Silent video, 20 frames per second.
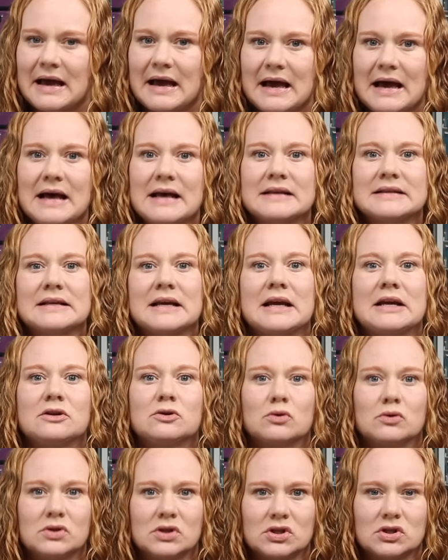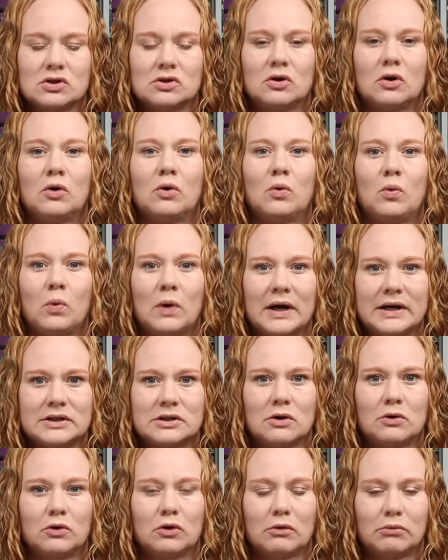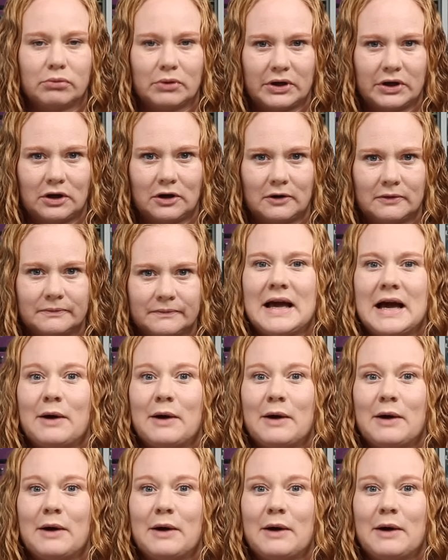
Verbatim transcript: as a traditional white toner printer.